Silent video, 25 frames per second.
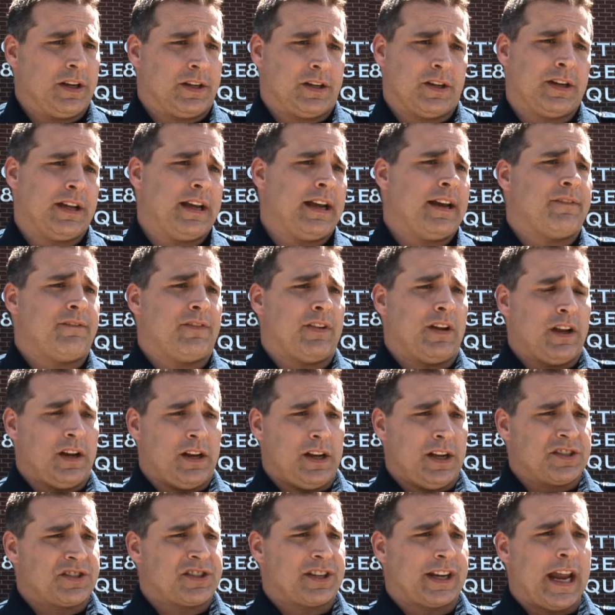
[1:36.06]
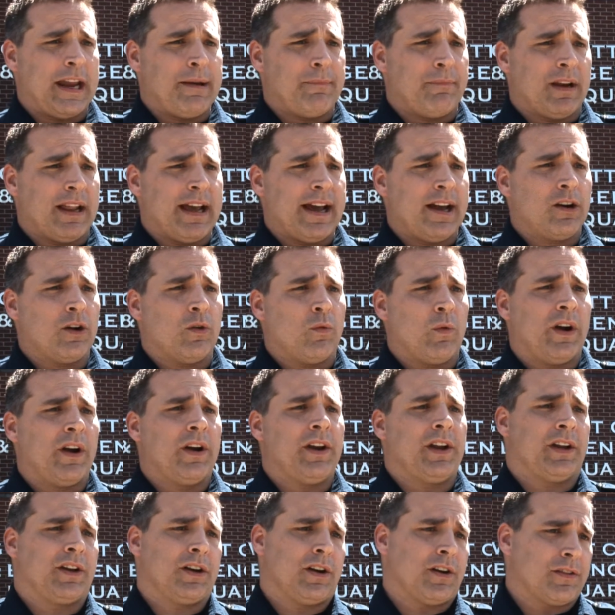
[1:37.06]
could have an escape ladder
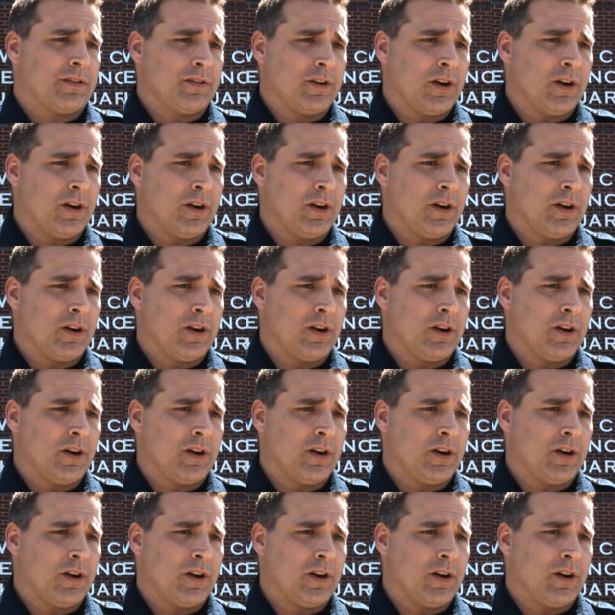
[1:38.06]
where he could have